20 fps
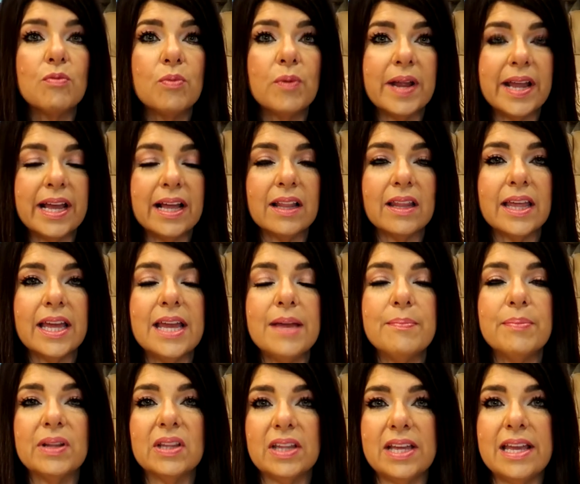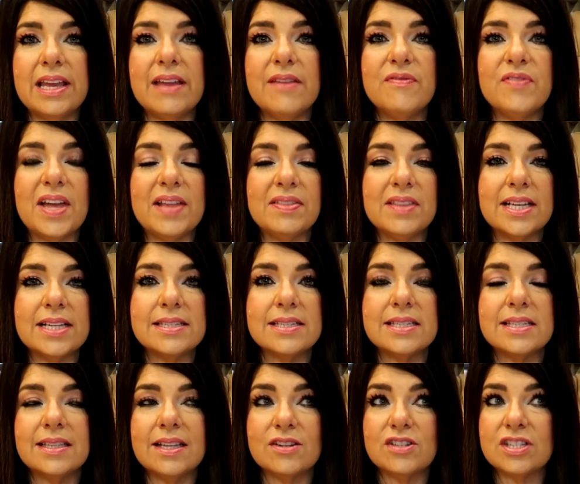really believe that
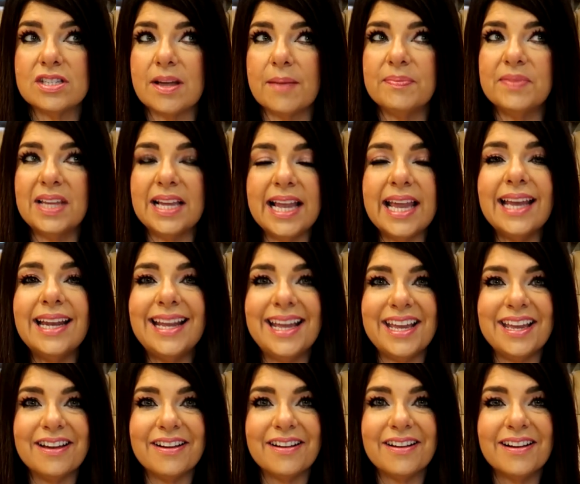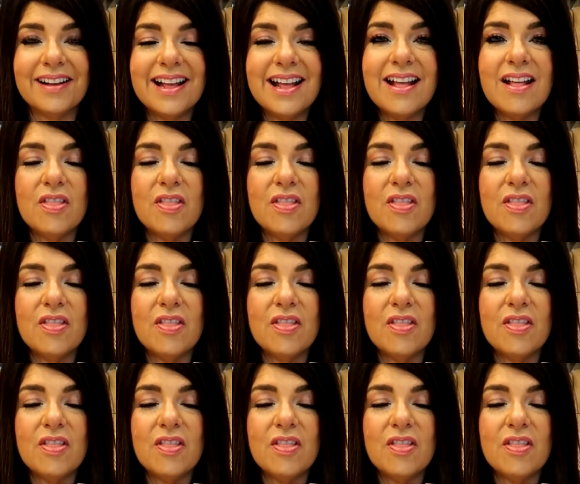this there's something in here